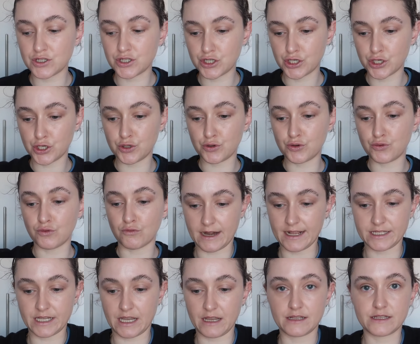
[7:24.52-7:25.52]
to,
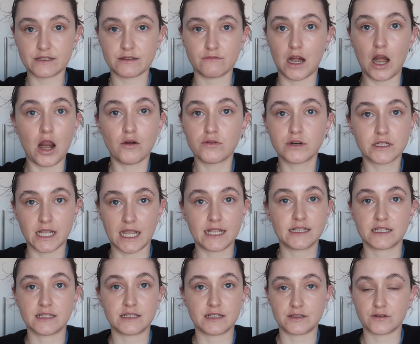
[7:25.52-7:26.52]
let's say it's a load of
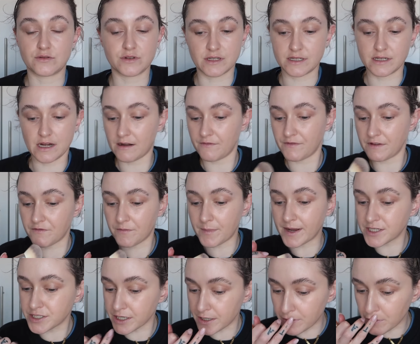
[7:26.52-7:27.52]
sentences or there's a lot of
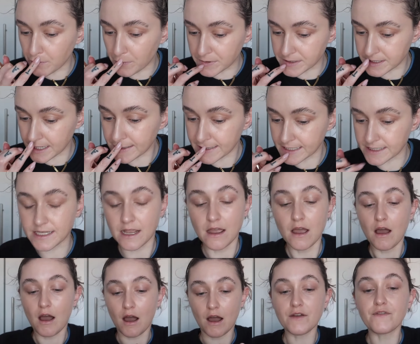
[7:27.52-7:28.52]
information in the one sentence.
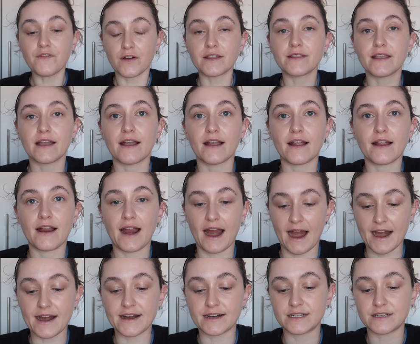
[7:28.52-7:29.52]
I find that
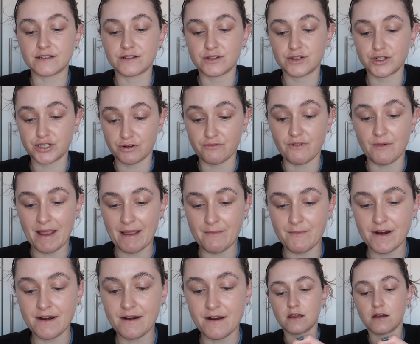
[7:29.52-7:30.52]
hard to
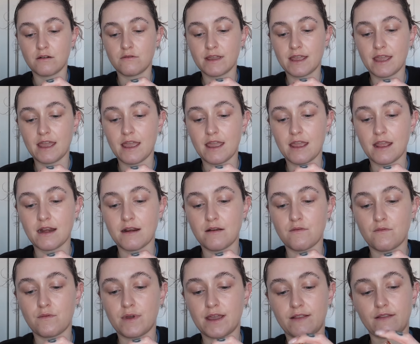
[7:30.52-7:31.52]
remember. Going
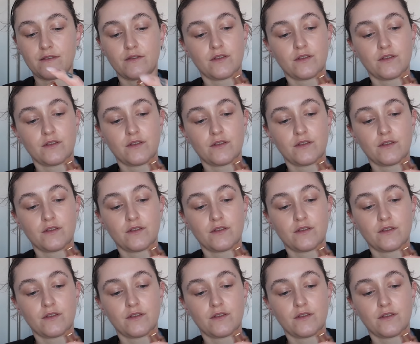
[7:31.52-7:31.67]
in with